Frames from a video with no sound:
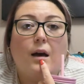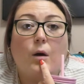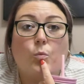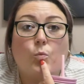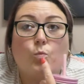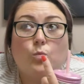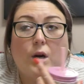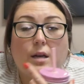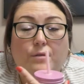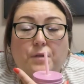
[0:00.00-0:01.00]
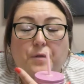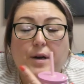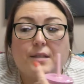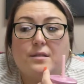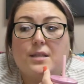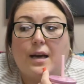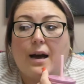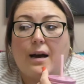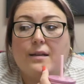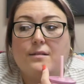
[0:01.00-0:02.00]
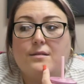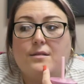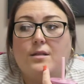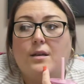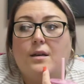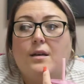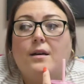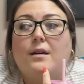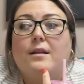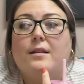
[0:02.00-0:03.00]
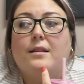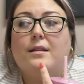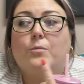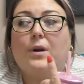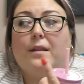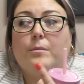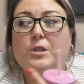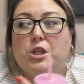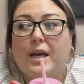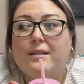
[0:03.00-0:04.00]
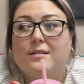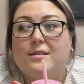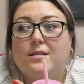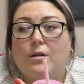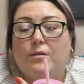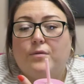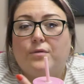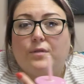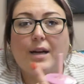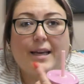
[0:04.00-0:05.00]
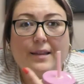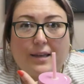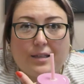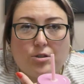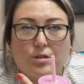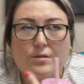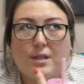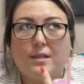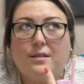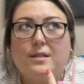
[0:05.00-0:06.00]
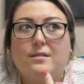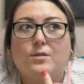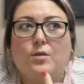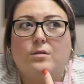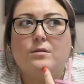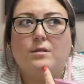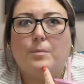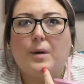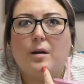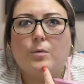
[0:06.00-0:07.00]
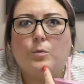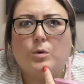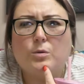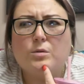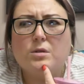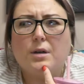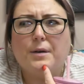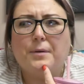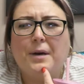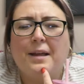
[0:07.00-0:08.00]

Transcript: and another friend, and one of the machines of like that he's using has gone a bit up the wall so